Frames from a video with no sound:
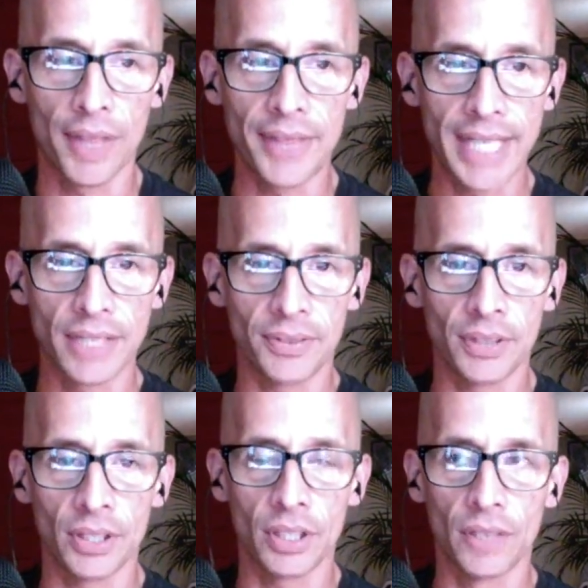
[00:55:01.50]
to thank
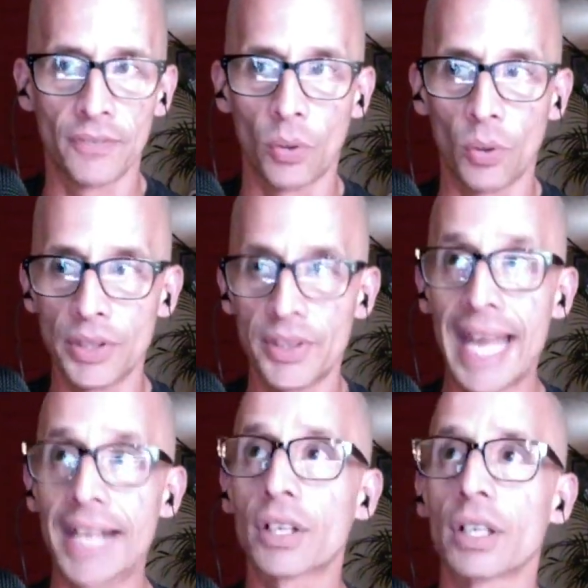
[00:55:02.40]

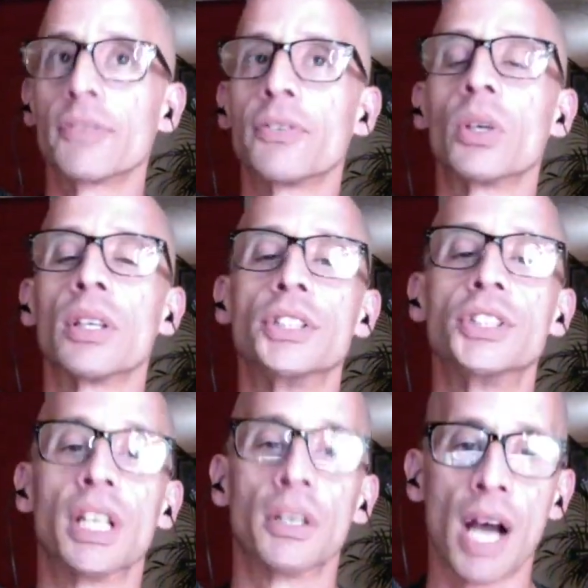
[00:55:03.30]
her for her
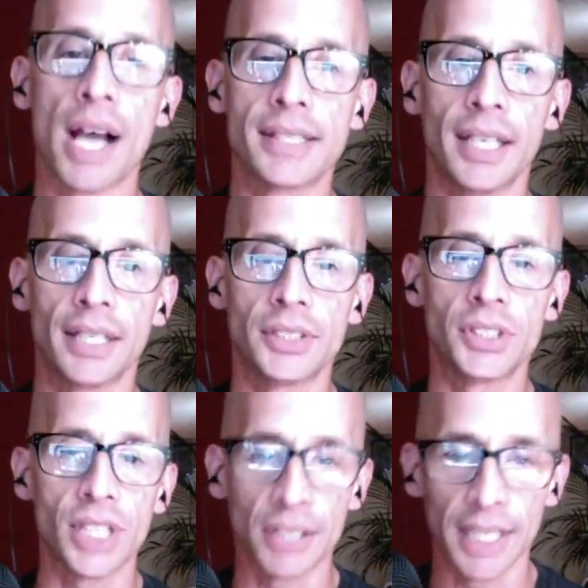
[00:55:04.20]
generosity in
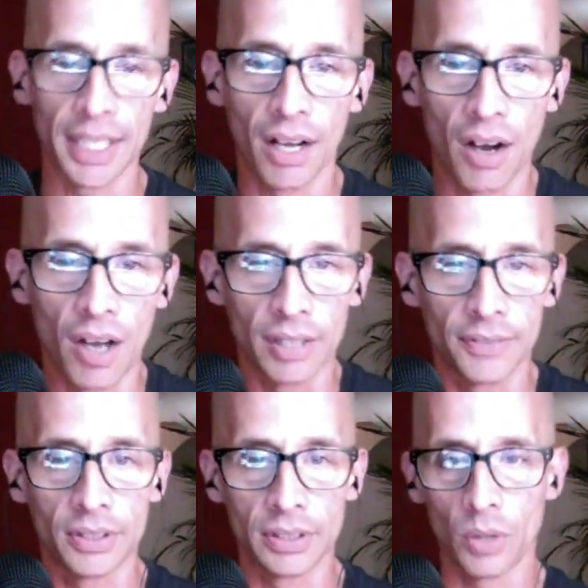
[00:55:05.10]
sharing all of
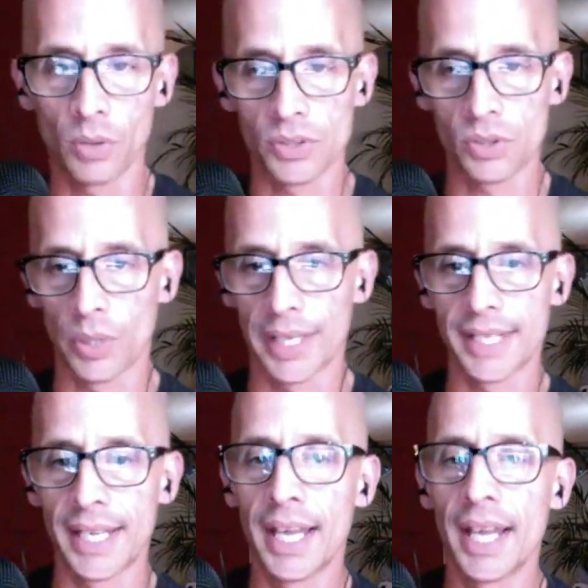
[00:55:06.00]
her local stories.
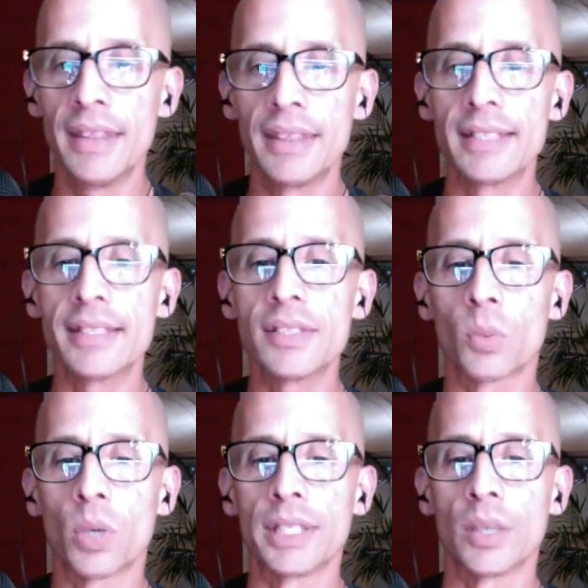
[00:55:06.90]
This is
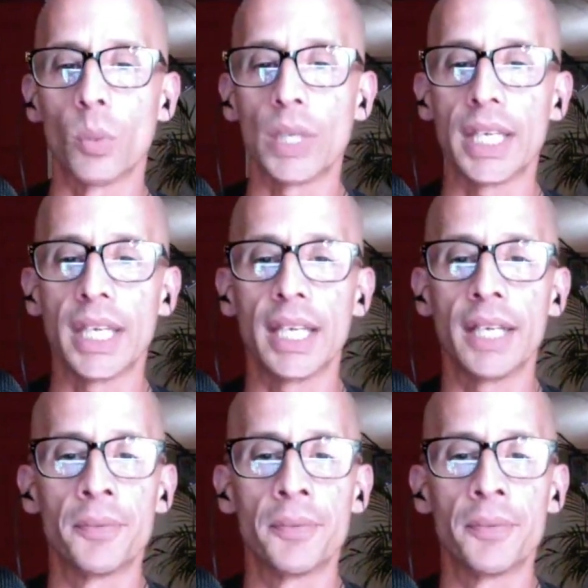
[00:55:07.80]
one that we...